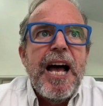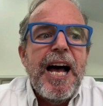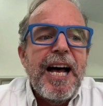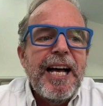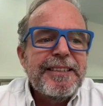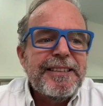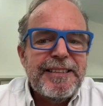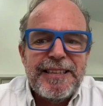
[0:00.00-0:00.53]

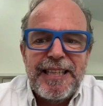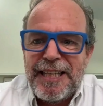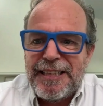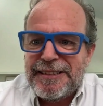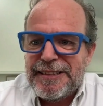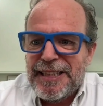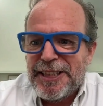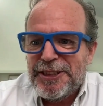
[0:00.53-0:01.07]
As
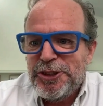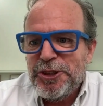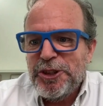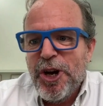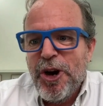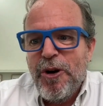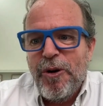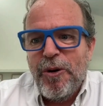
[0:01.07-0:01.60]
you
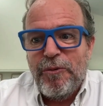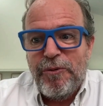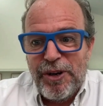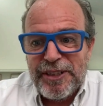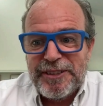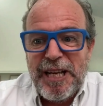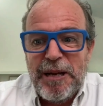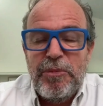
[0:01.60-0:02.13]
know, for
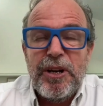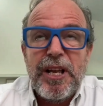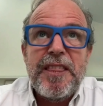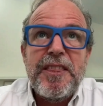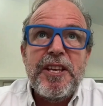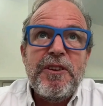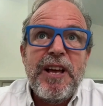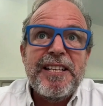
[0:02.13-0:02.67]
example, in
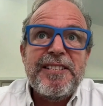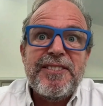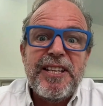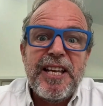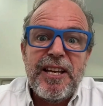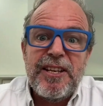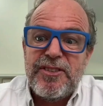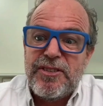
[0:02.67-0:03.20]
the United
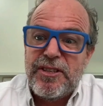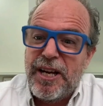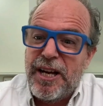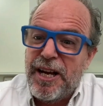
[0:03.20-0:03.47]
States,